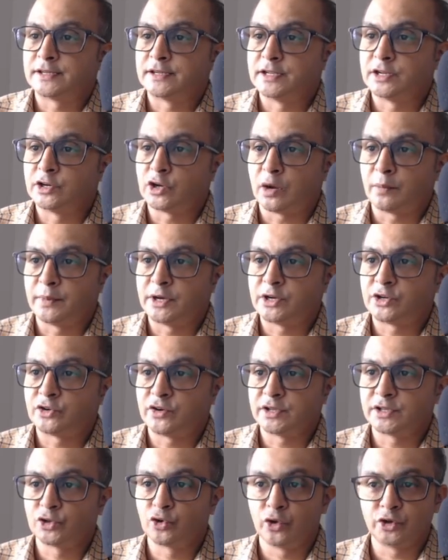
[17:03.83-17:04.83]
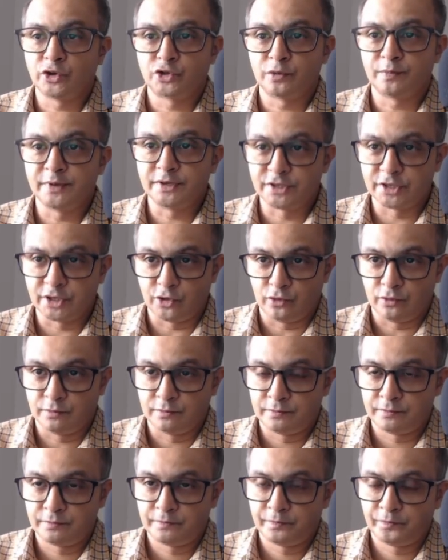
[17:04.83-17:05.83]
denominator is going to be 0.
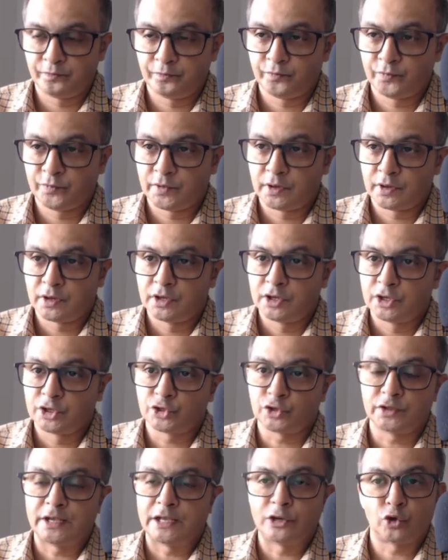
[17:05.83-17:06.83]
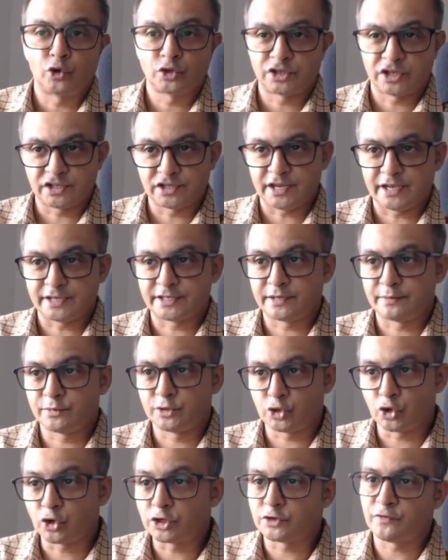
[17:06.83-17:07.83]
So there is no such
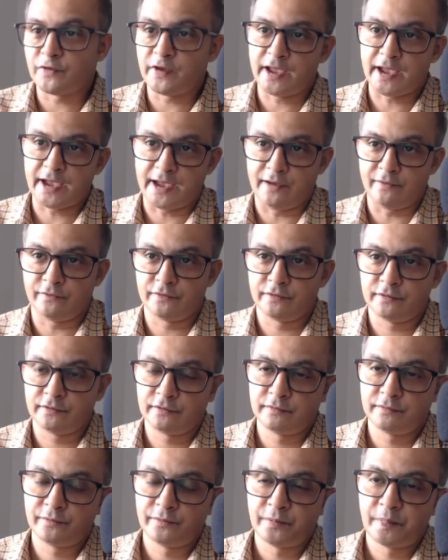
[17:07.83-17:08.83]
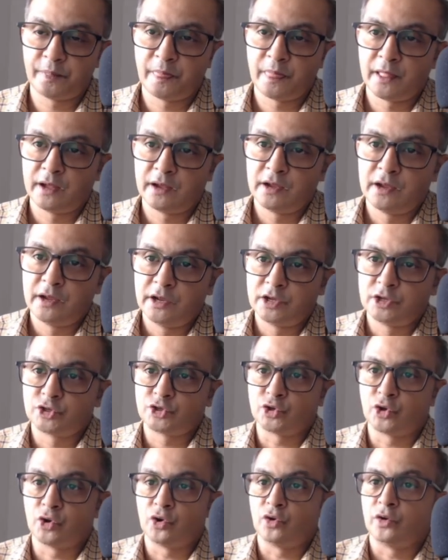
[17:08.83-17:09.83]
asymptote we have.
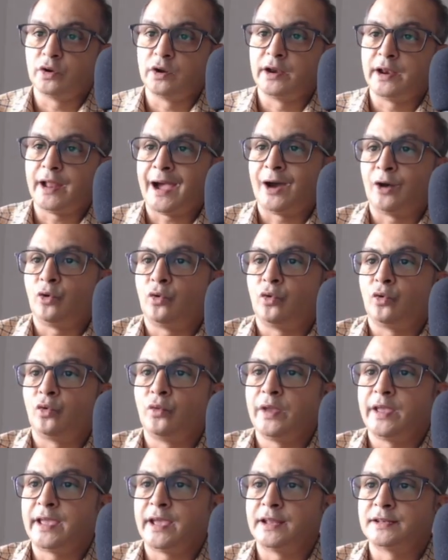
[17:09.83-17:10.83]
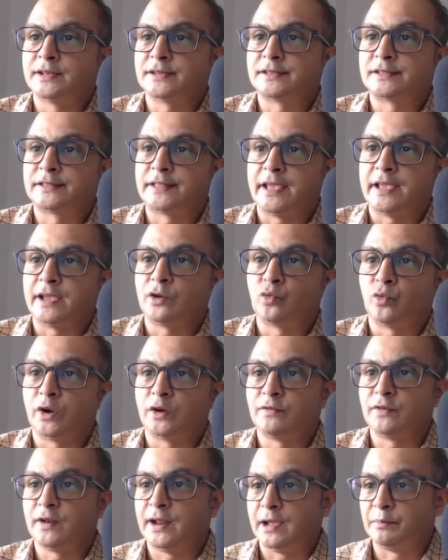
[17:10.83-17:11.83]
So now we can think
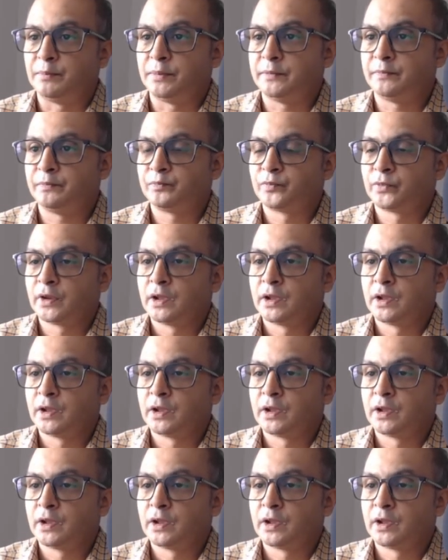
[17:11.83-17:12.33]
what will happen.